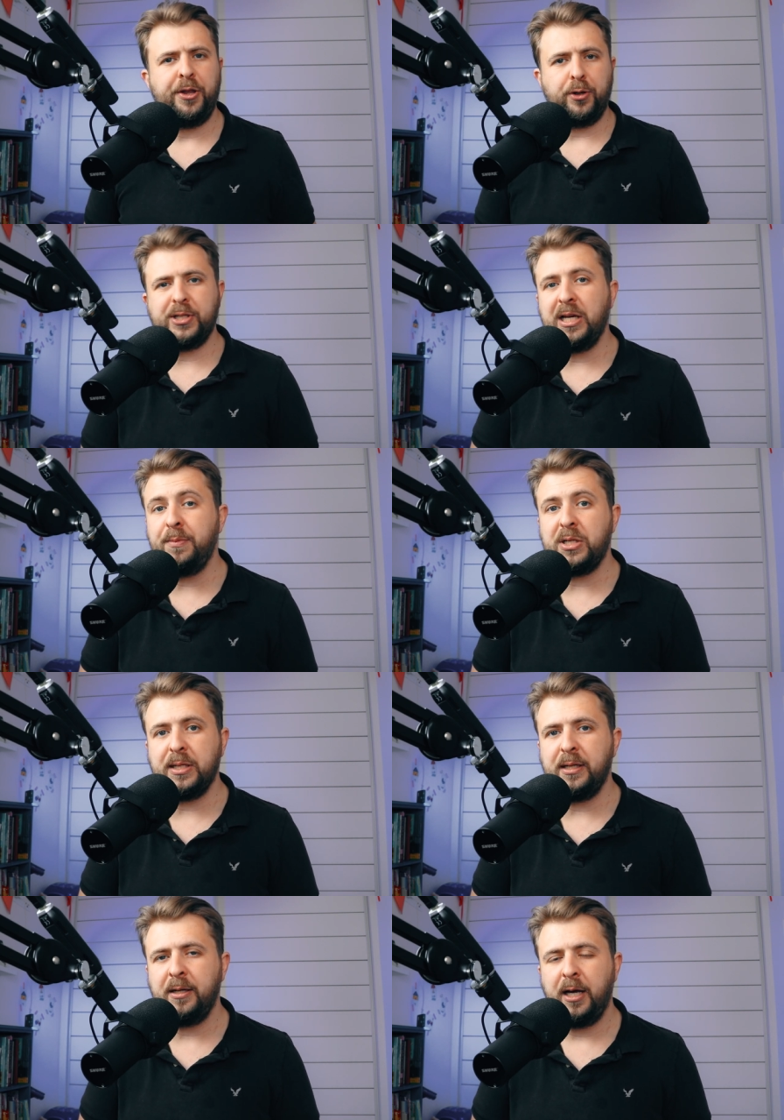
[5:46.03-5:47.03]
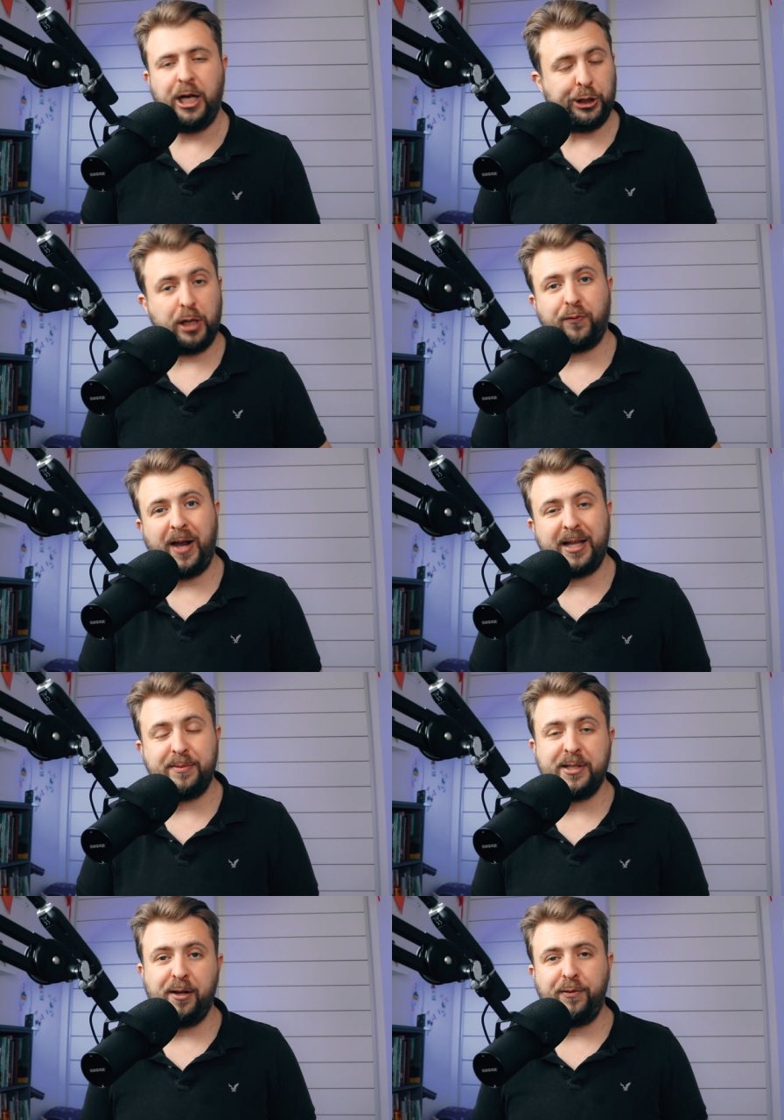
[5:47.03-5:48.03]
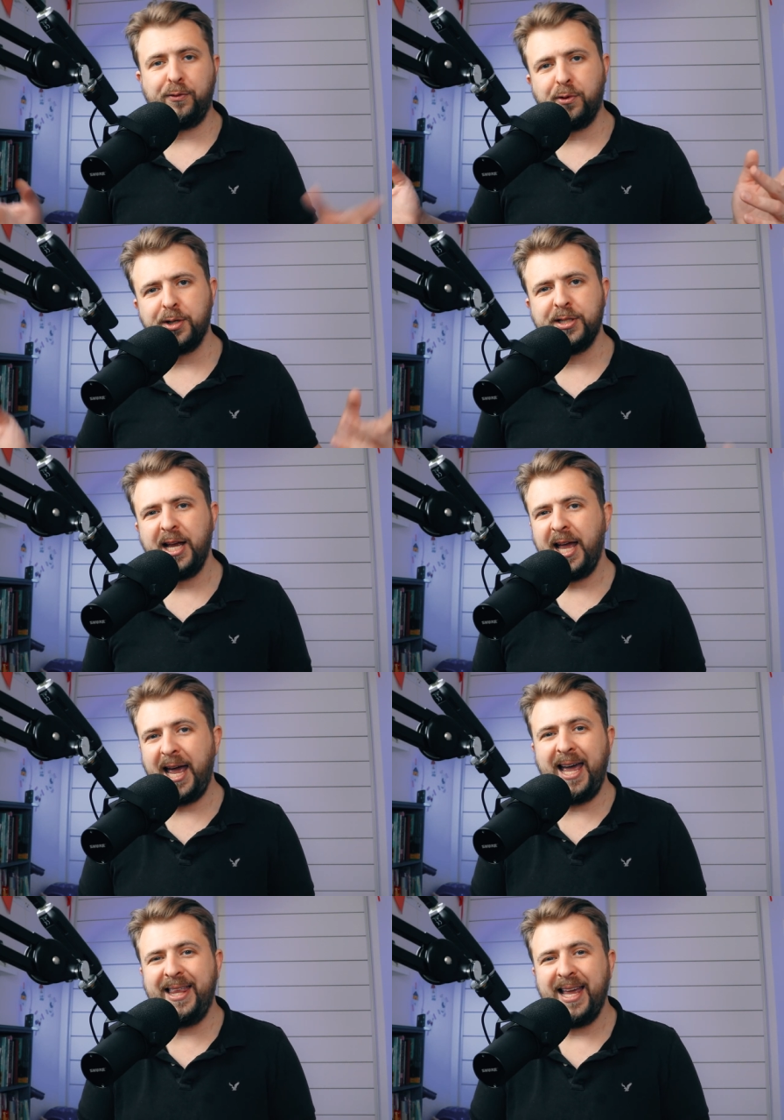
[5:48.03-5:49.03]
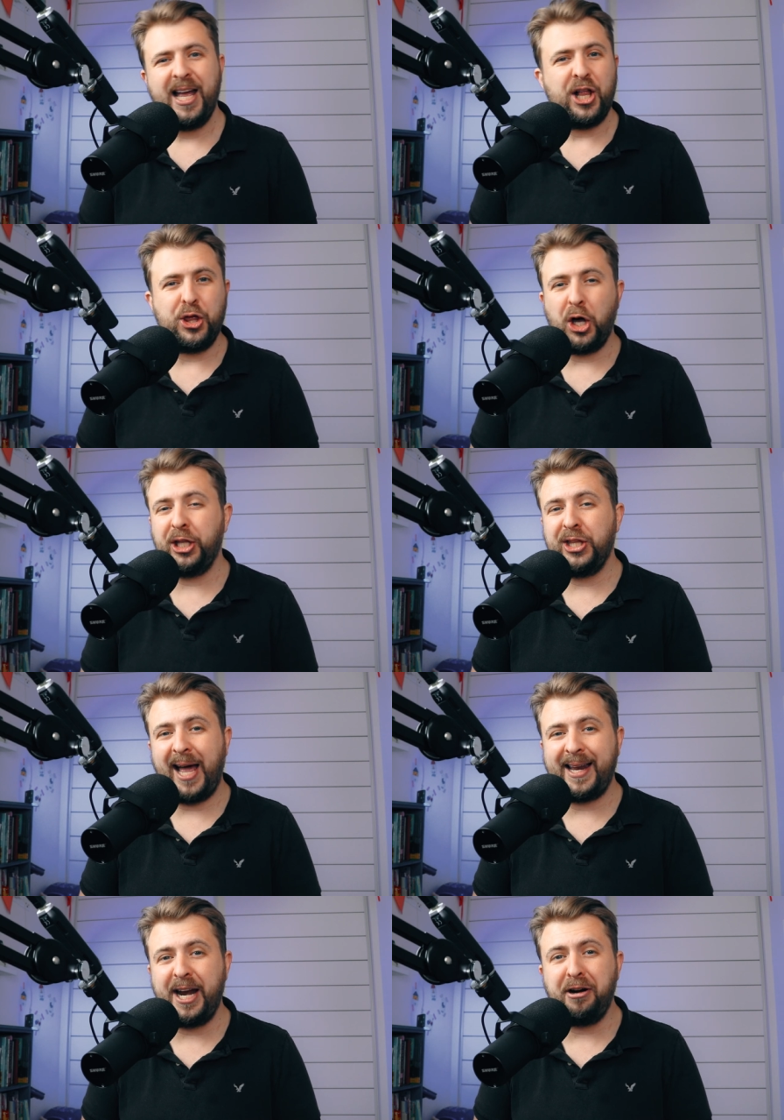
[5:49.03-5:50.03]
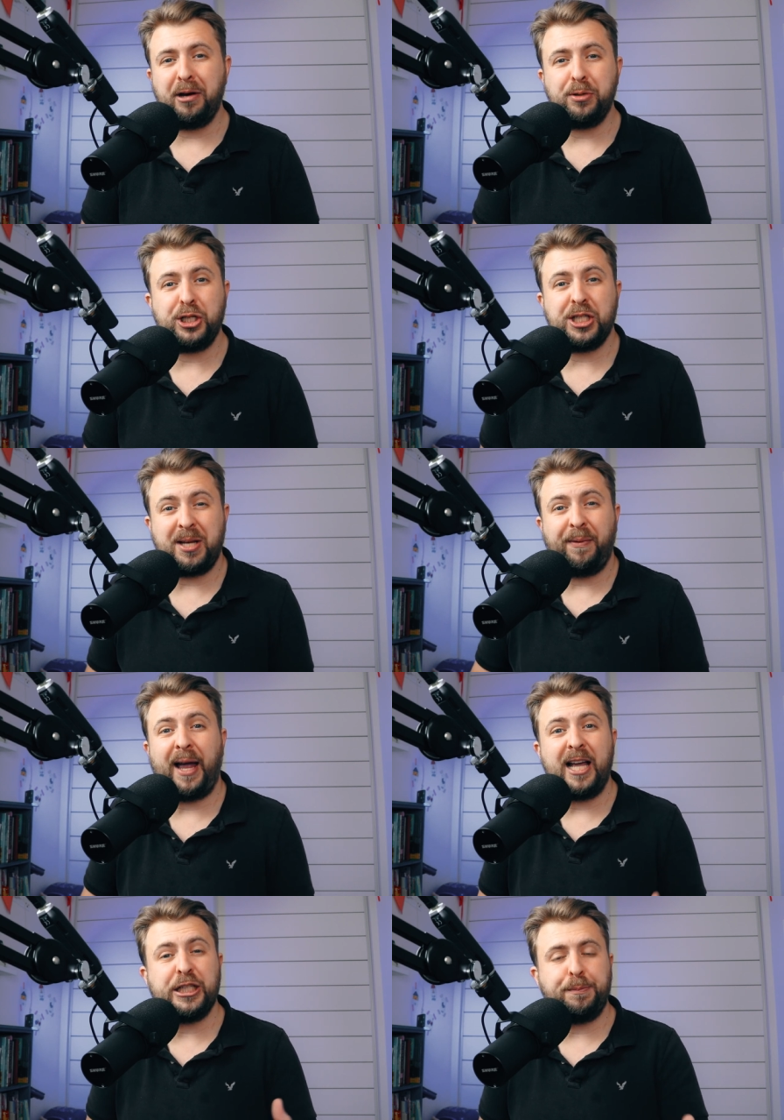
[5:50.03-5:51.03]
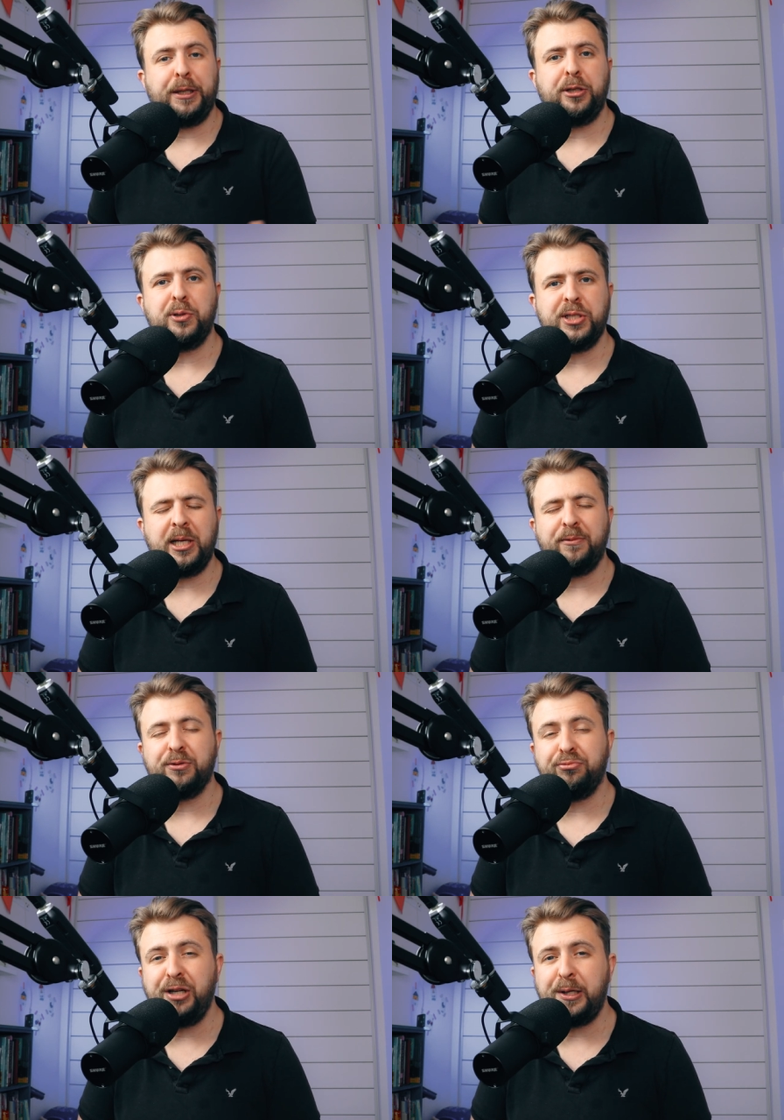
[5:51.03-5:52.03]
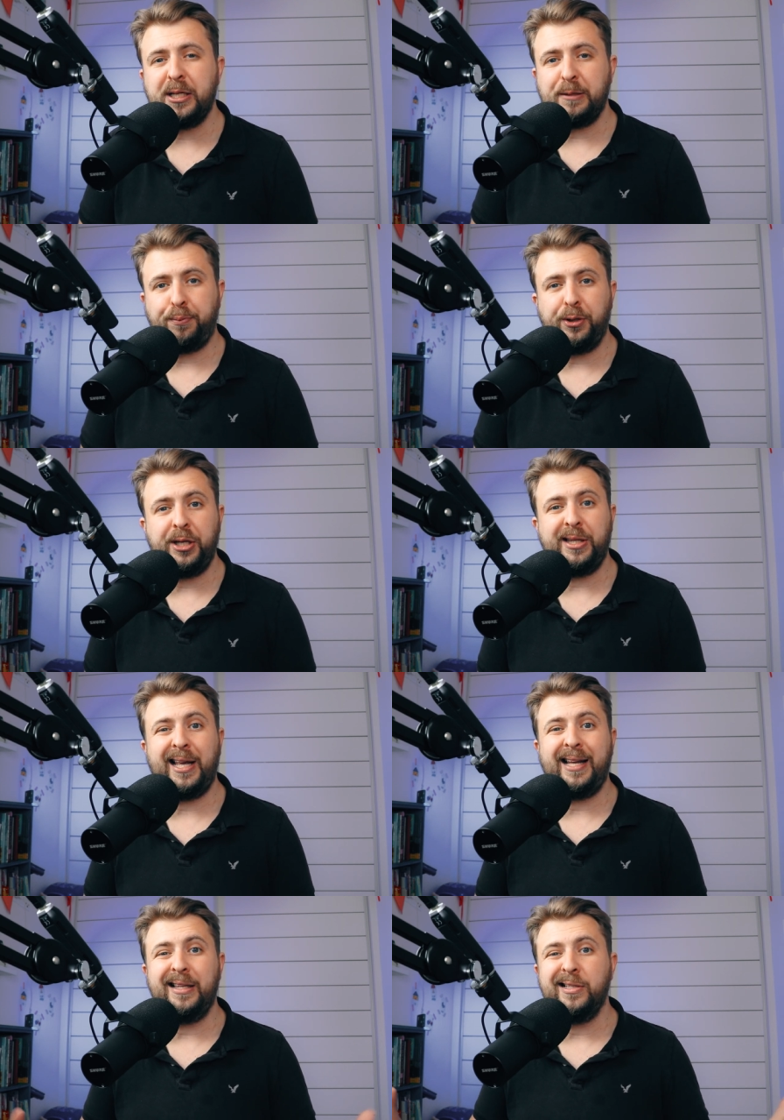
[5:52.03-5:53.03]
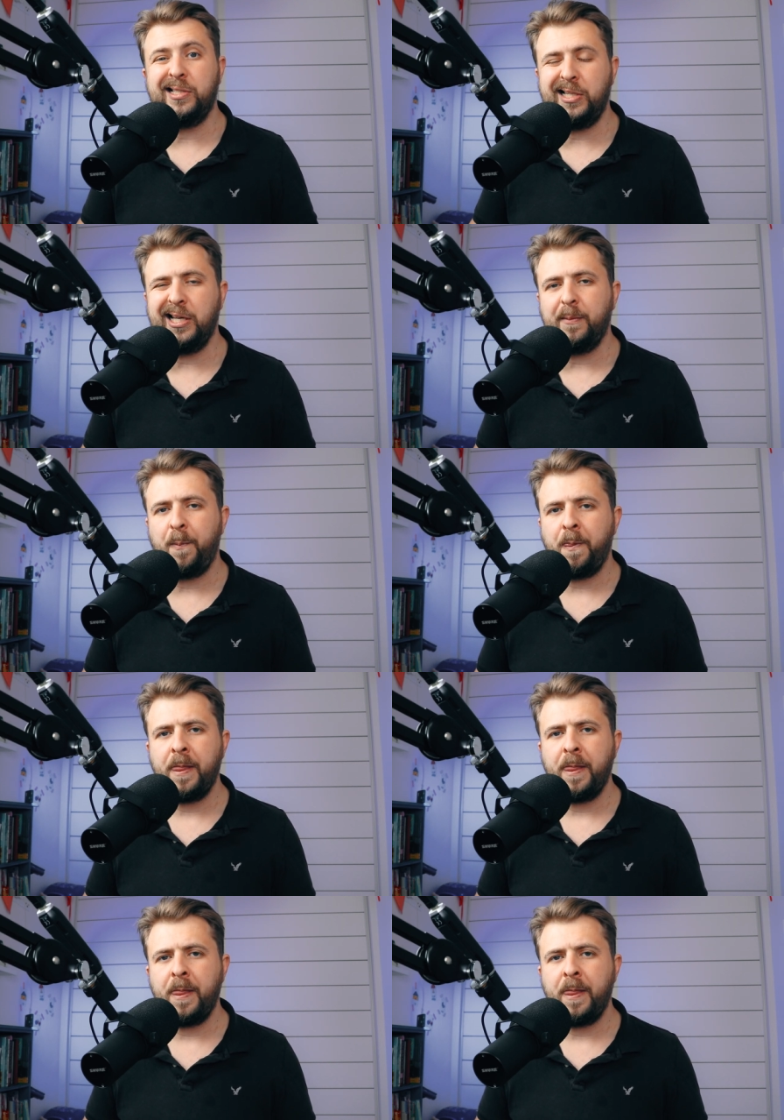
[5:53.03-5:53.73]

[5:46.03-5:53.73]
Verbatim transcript: Not C N B C, not Vlad himself, of course, and not in that hearing, which is something I expected to see, and I was really disappointed that I didn't see it.